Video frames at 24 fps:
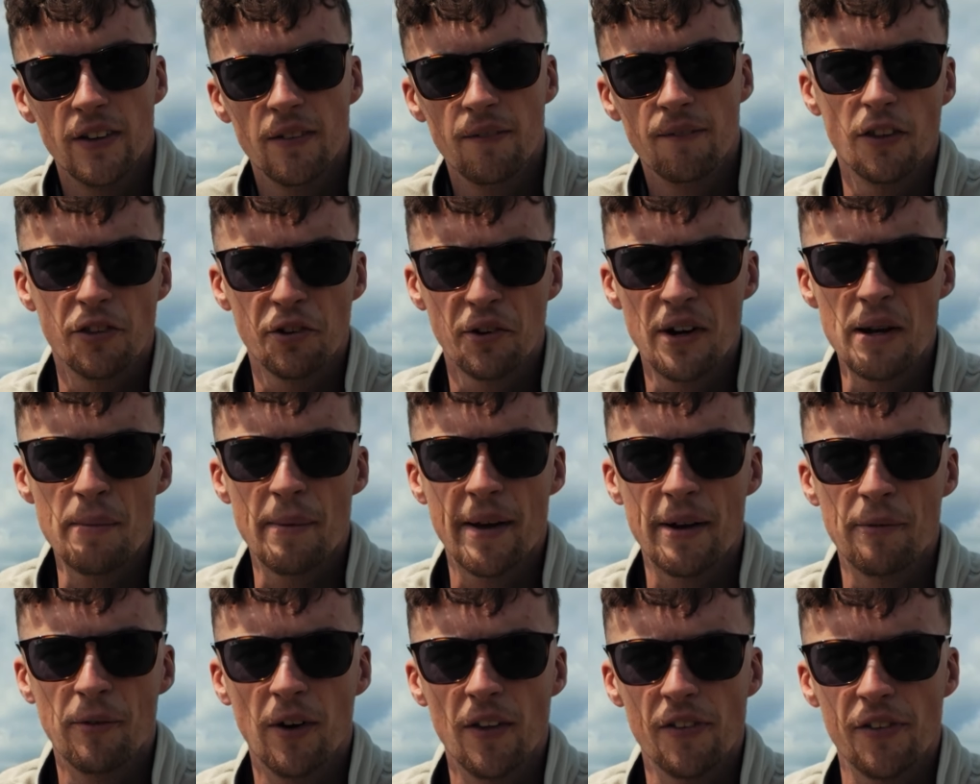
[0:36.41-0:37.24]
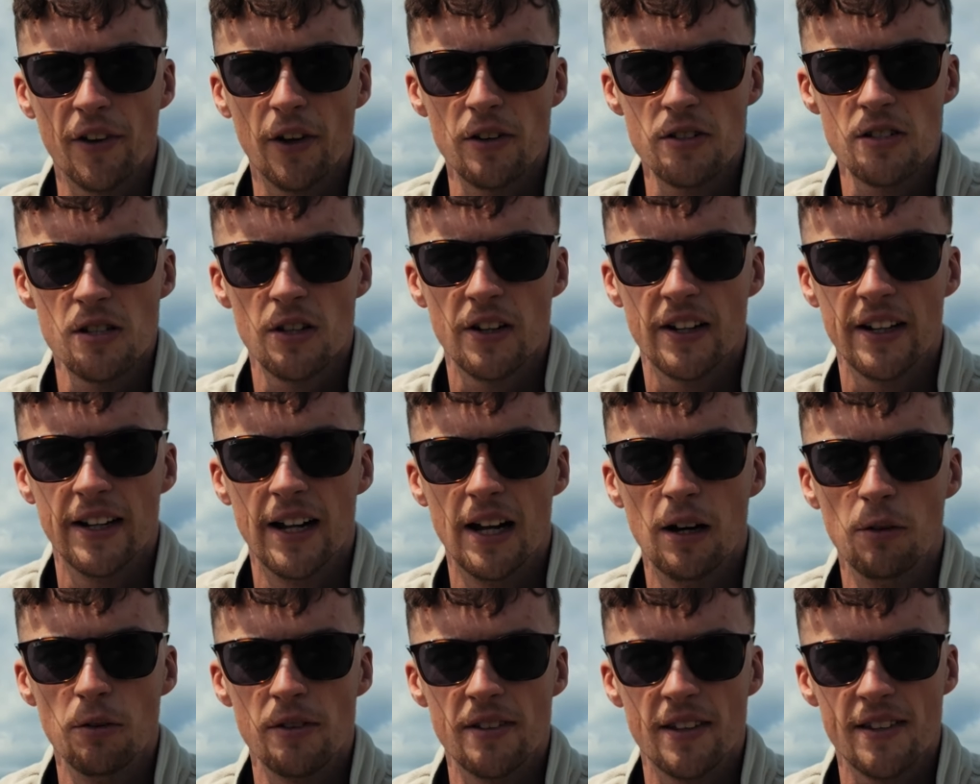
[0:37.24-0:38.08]
The three main ones I was looking
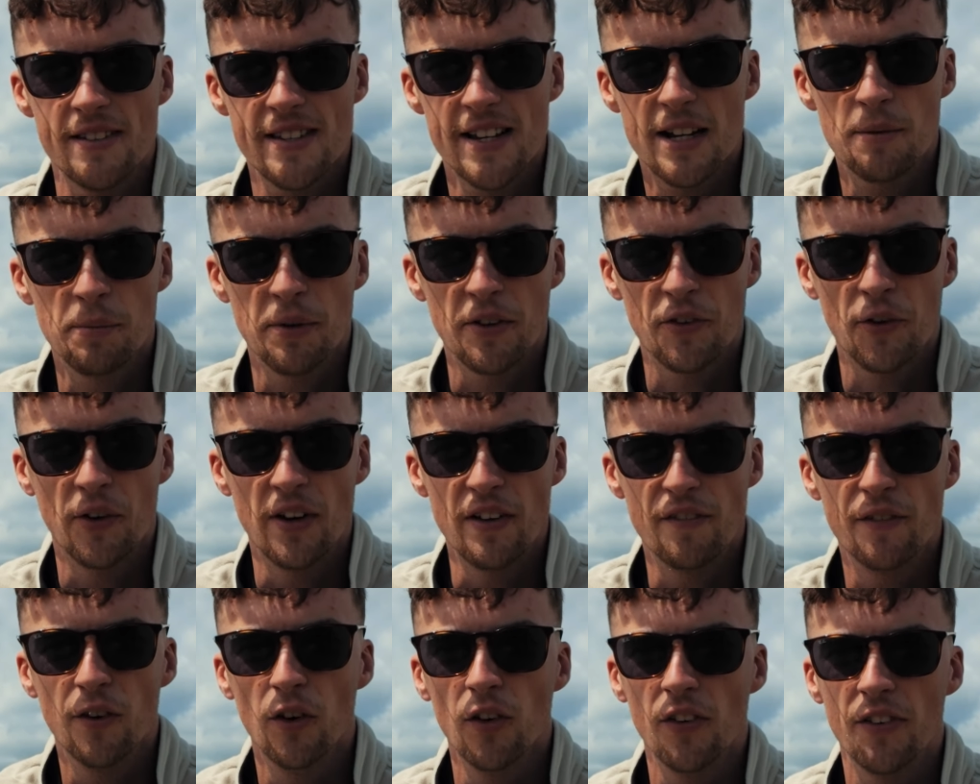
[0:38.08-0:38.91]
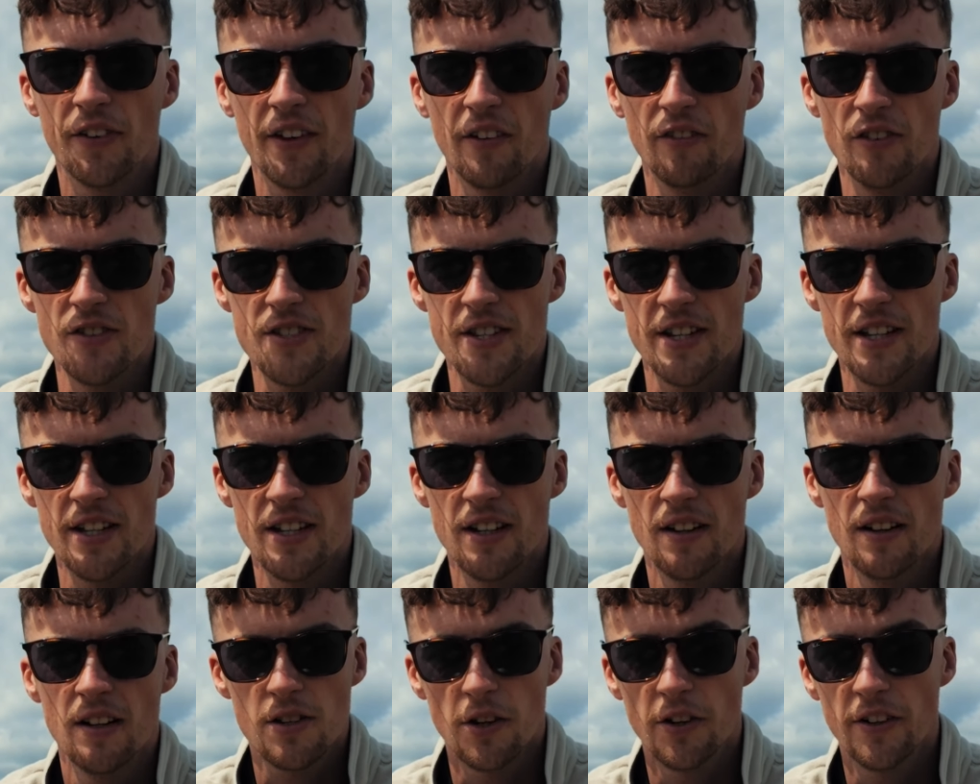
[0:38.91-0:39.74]
at was the Sigma
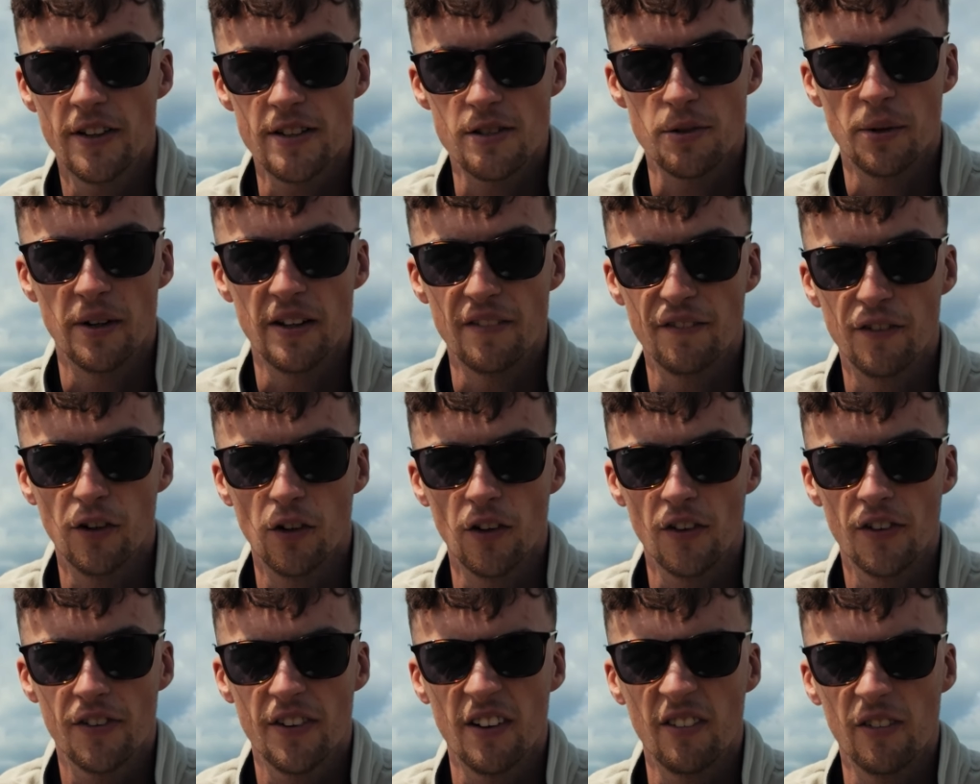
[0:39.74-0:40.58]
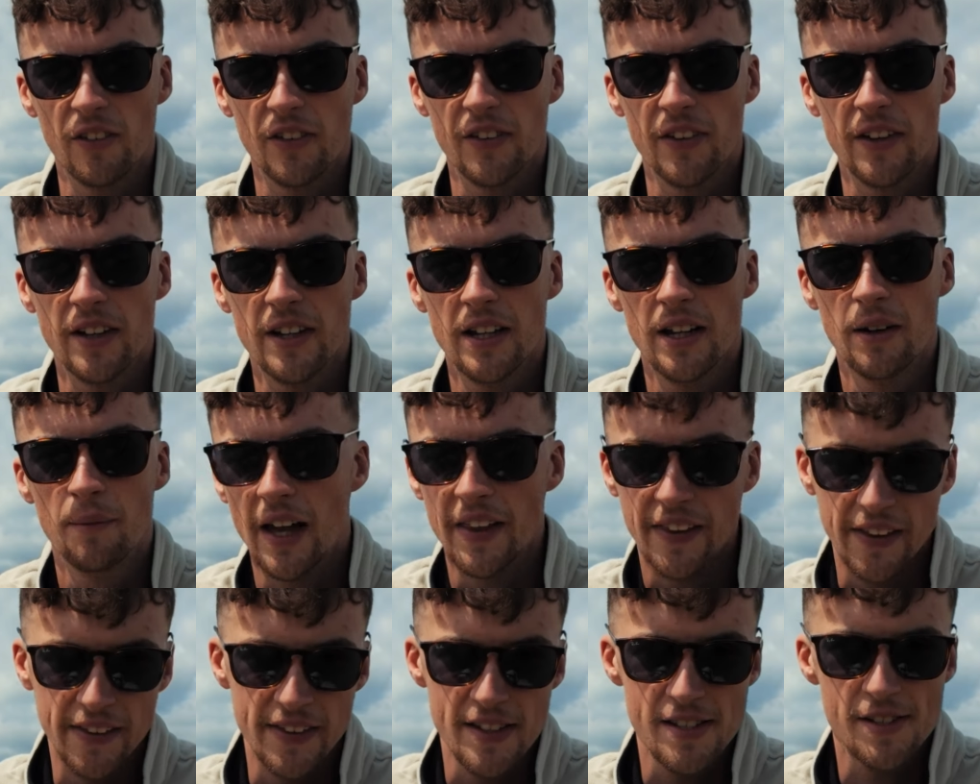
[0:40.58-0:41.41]
24-70, Sony 24-70,
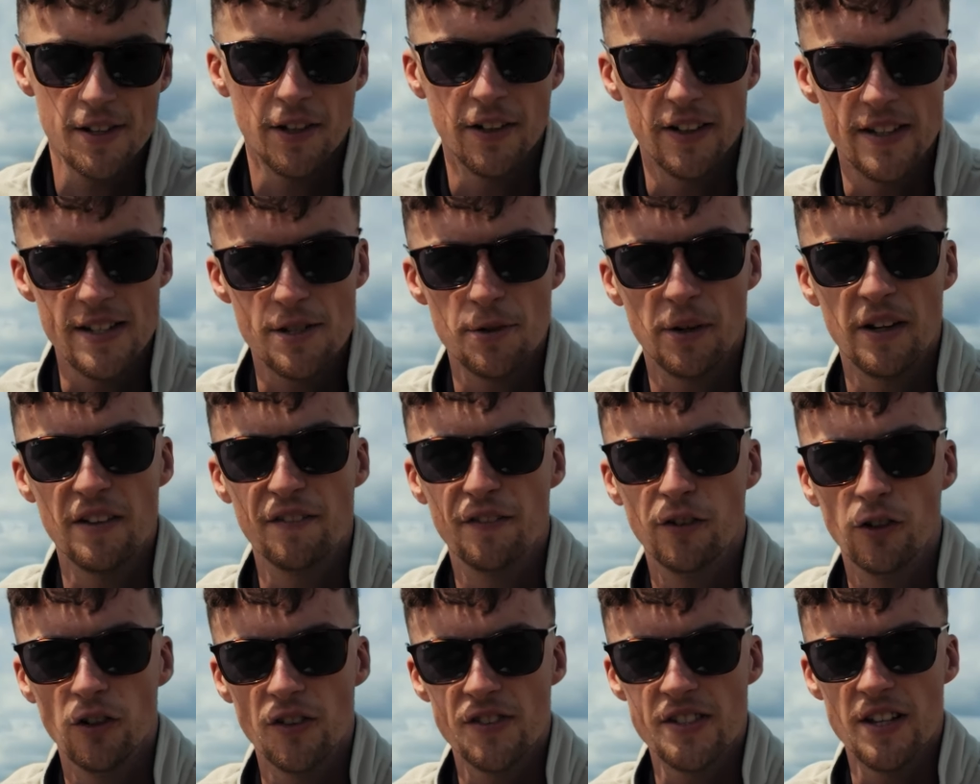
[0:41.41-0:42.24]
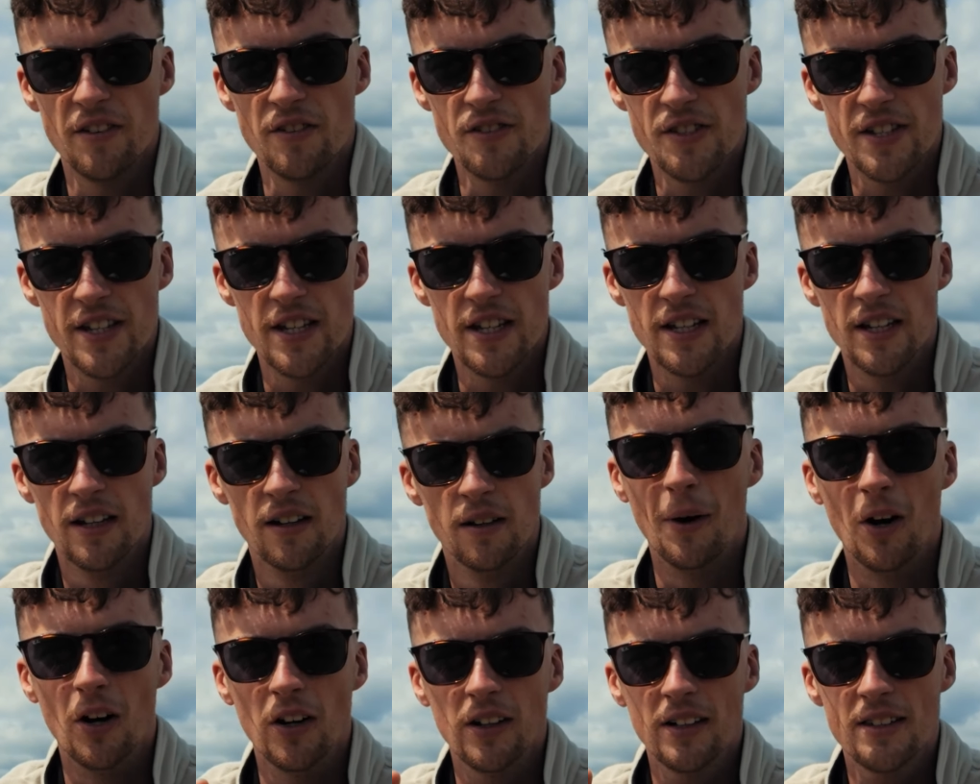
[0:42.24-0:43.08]
and then the Sony
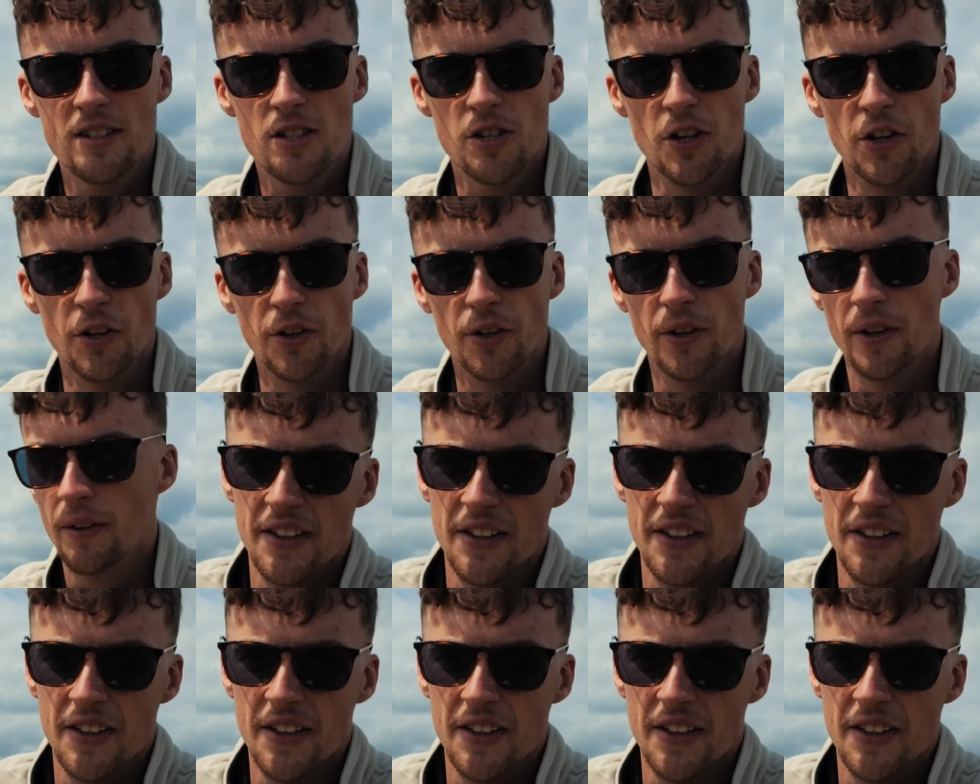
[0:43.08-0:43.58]
24-70 Mark II.